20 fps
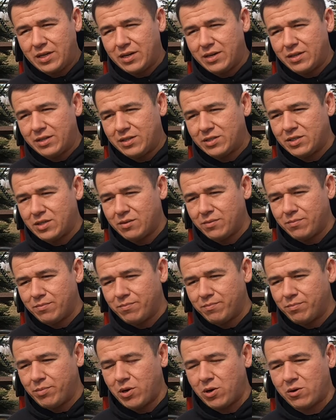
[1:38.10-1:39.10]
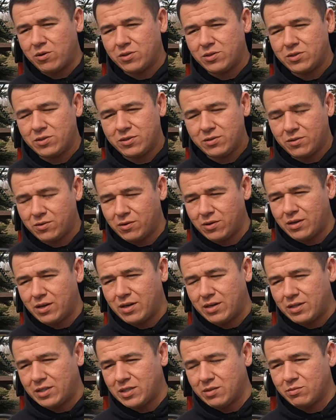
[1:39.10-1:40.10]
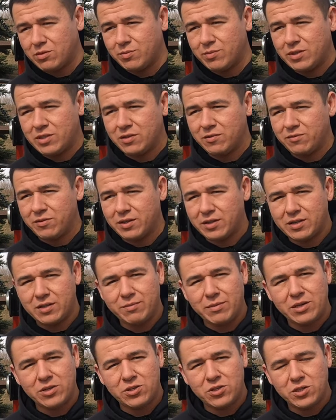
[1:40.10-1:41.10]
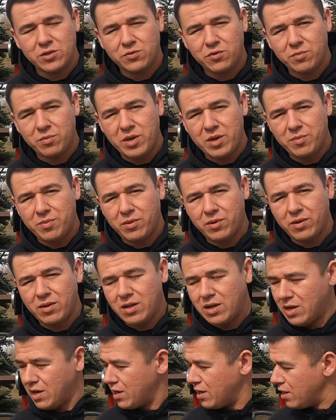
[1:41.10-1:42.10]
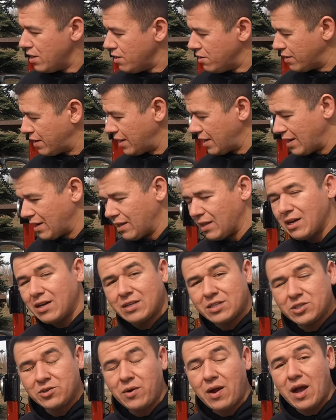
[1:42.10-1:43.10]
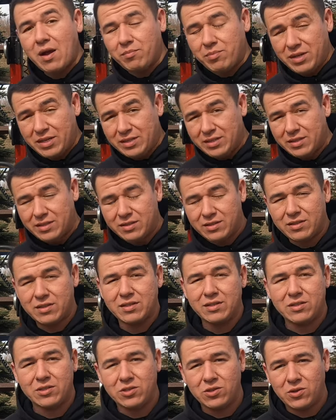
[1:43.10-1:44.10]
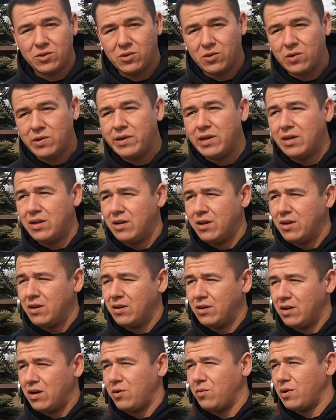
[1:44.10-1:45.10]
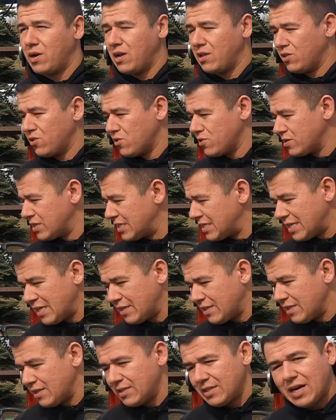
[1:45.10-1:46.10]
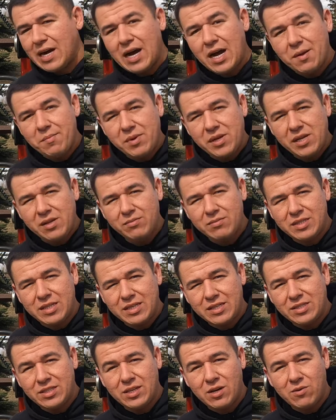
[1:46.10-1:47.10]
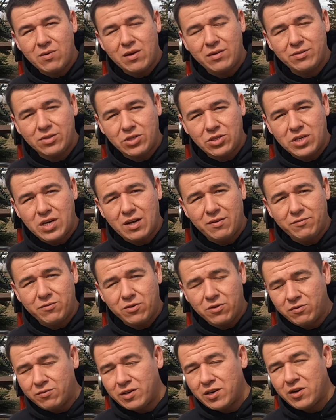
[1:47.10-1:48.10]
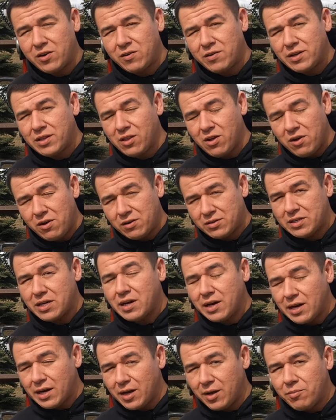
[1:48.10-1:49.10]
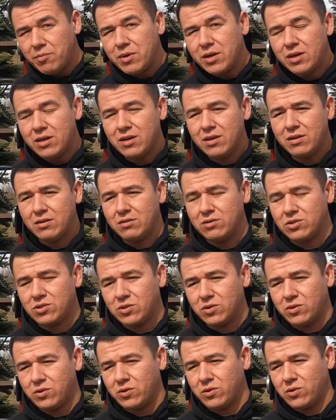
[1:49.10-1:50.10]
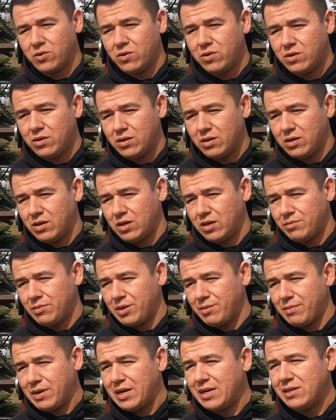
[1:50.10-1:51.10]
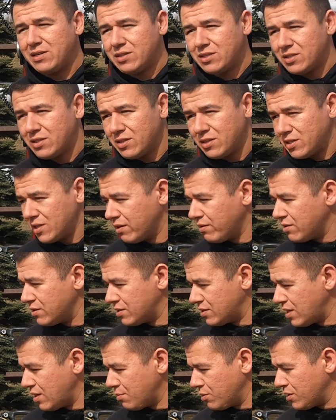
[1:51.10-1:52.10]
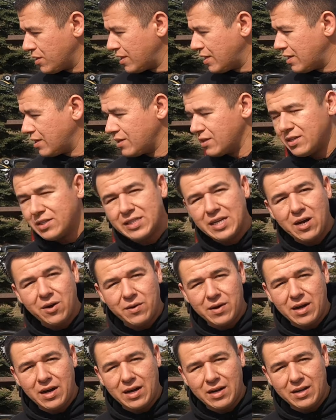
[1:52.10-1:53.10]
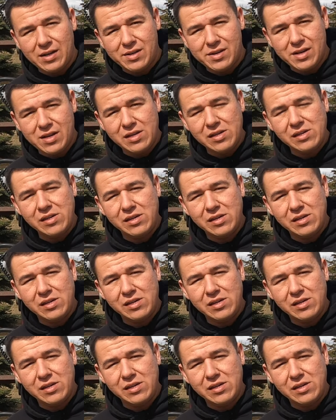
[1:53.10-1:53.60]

cutting some parts or cutting some specific dimensions for people, you're gonna get a lot of scrap pieces. And so uh, what I learned is that these I-beams, they sit around the shop for a very long time. So um, in my instance, I was able to get a discount on it